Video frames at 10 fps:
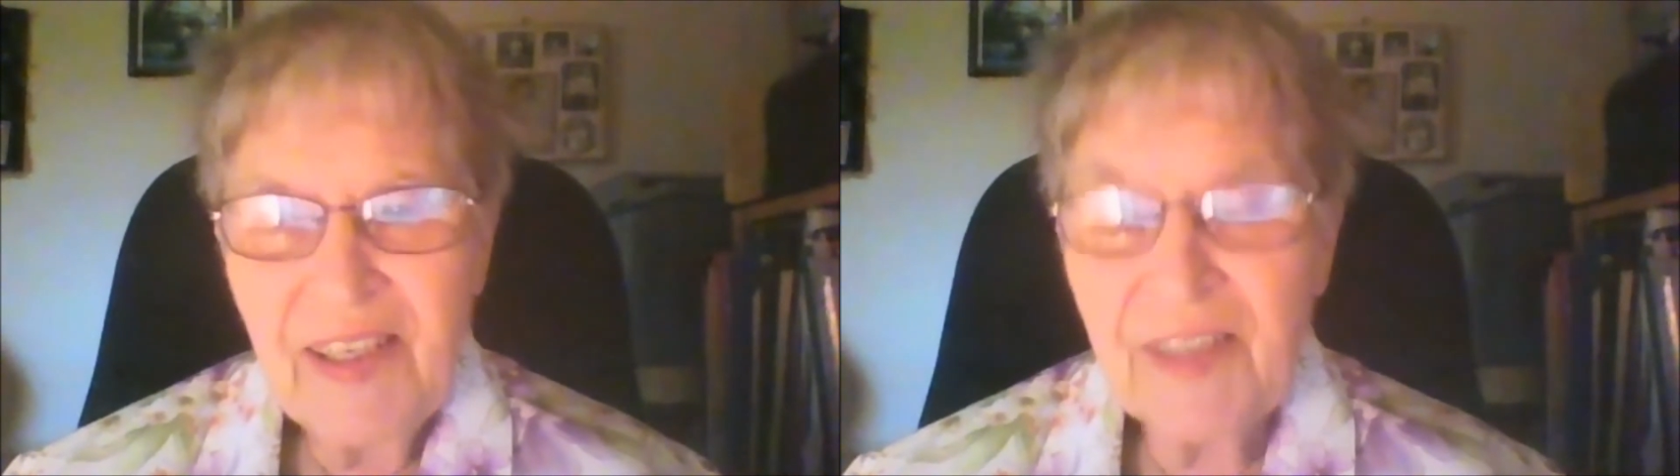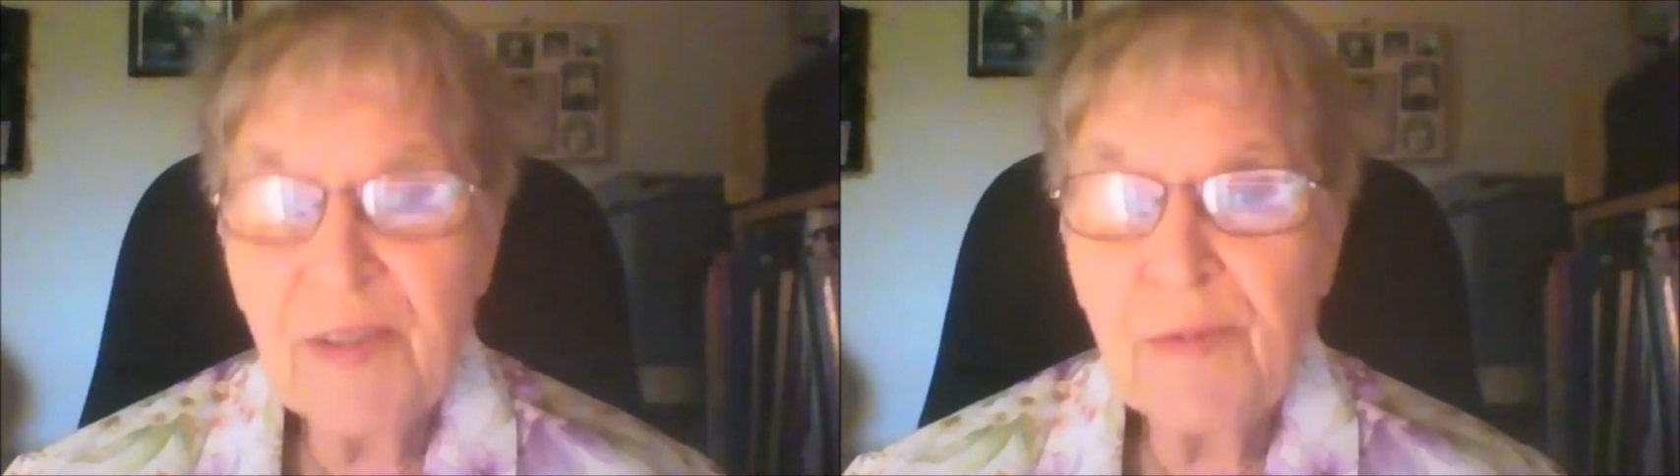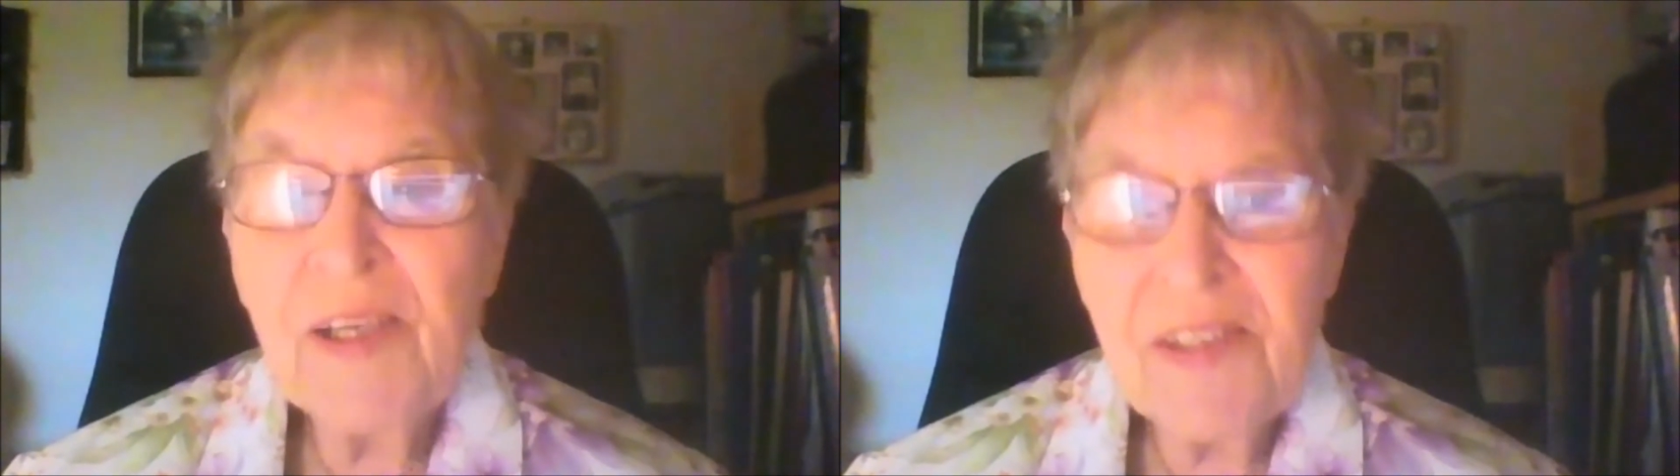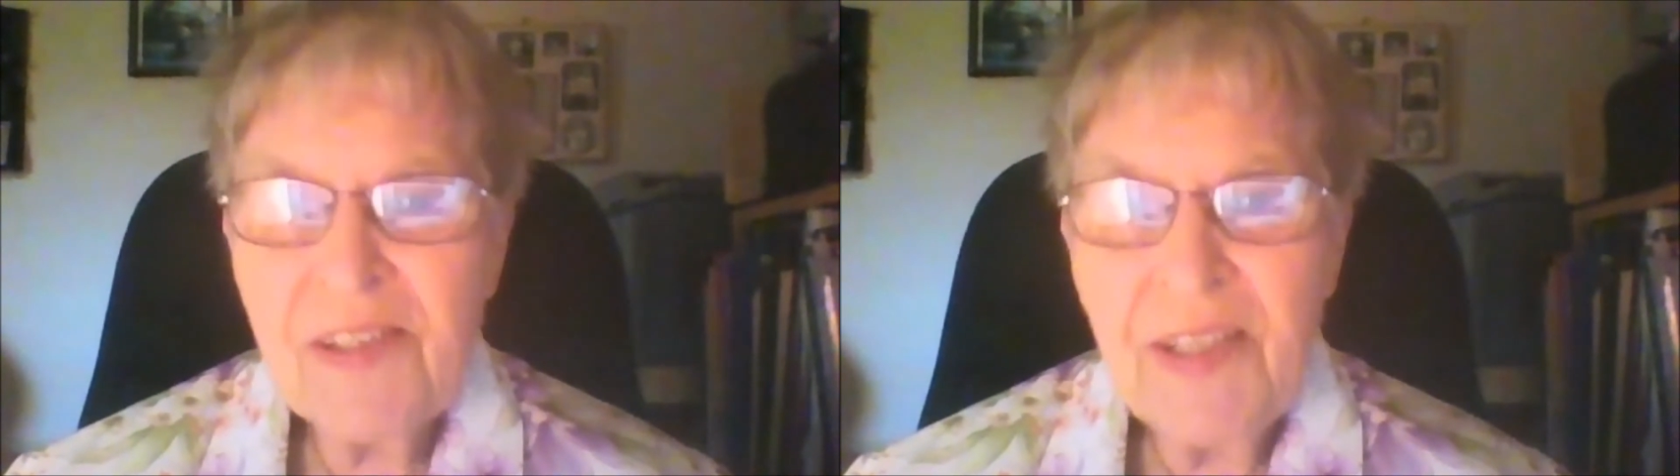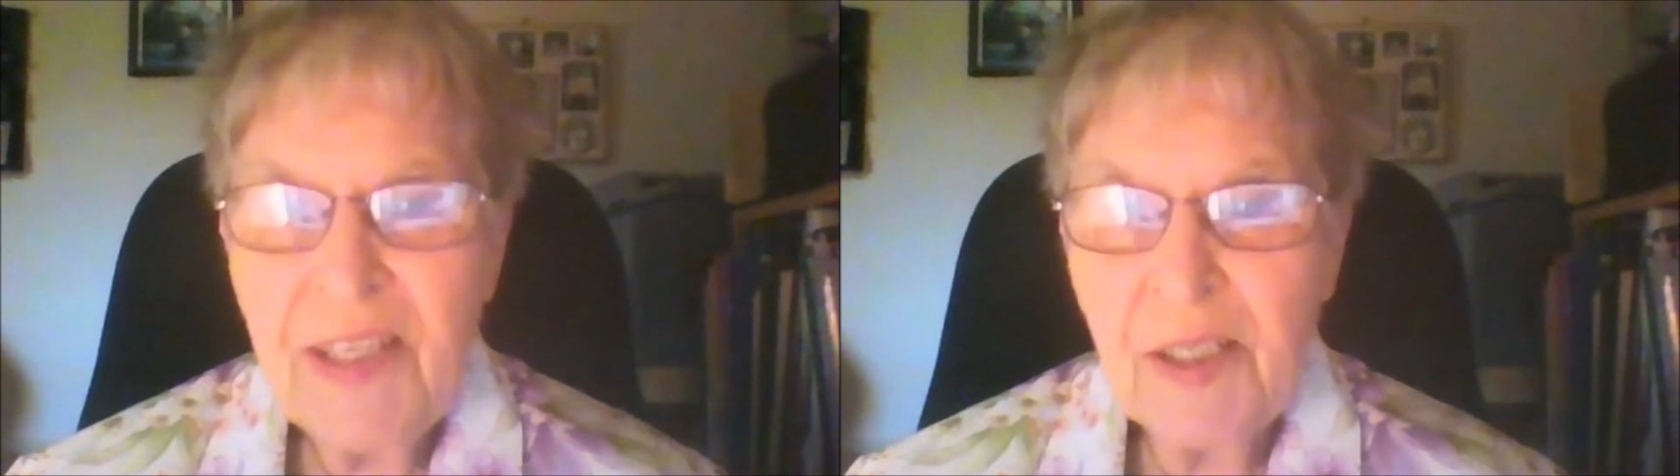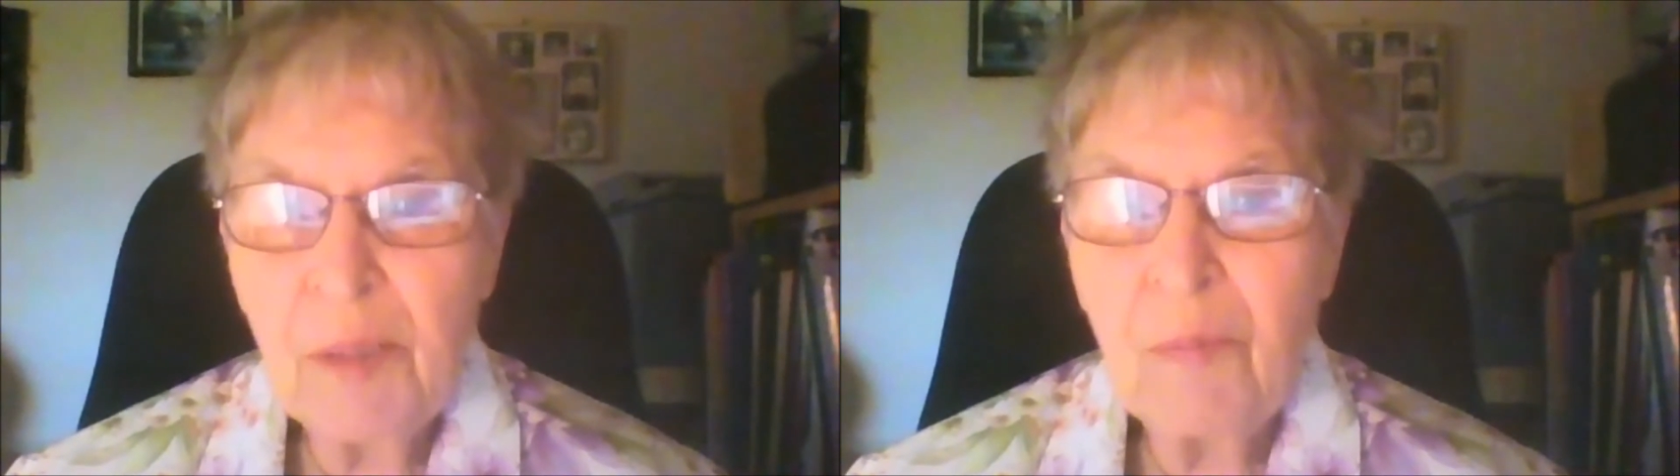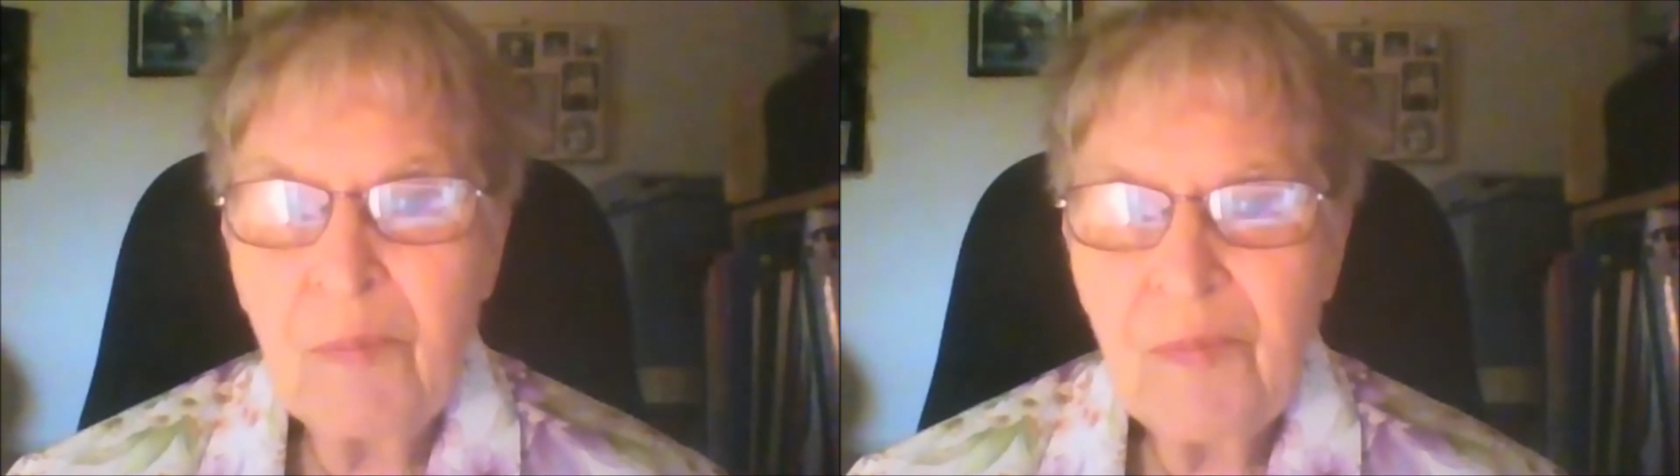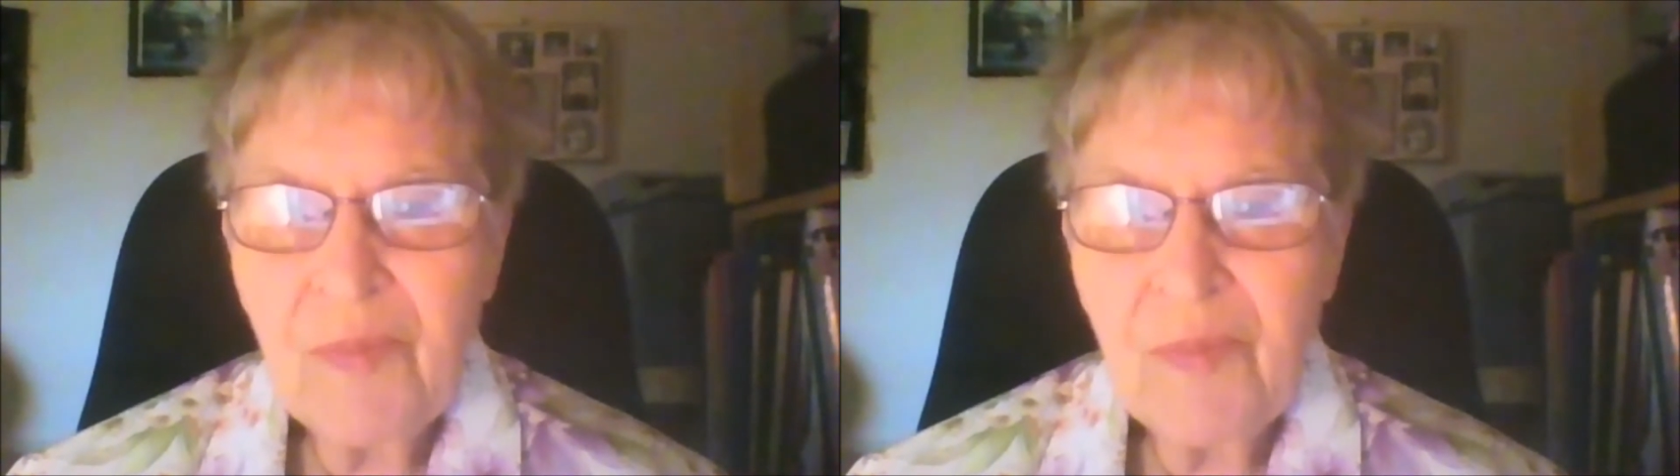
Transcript: and arrested him